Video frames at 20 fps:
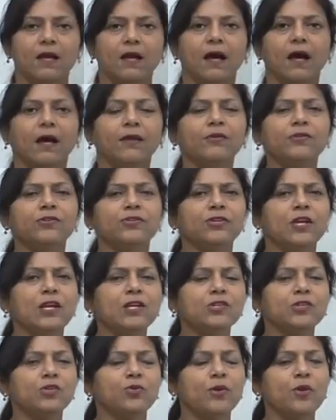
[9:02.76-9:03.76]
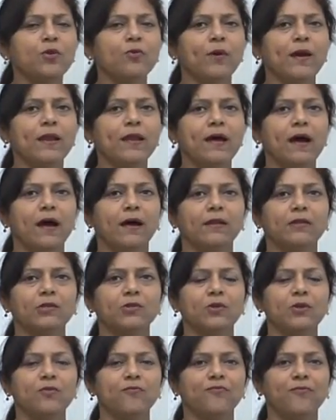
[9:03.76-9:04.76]
how do you change 21 out of
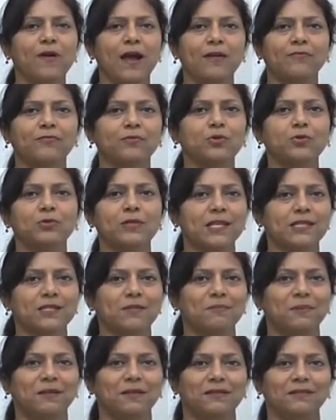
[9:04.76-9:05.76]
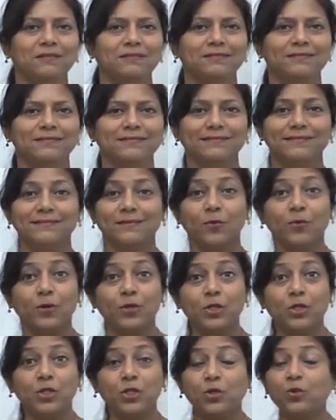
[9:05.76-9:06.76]
25 to decimal? What
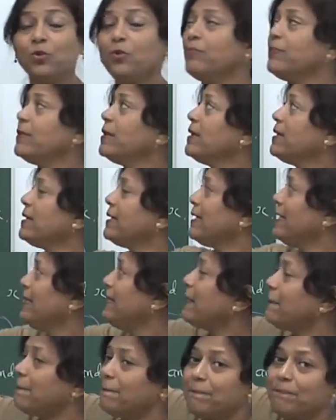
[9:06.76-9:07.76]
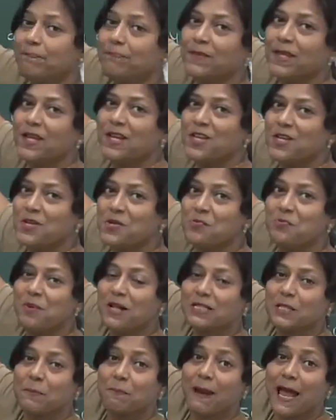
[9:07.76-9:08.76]
do you do? Yep, you
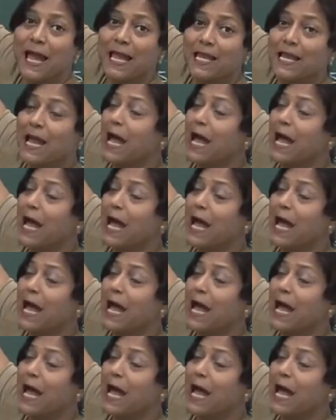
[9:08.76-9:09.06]
multiply it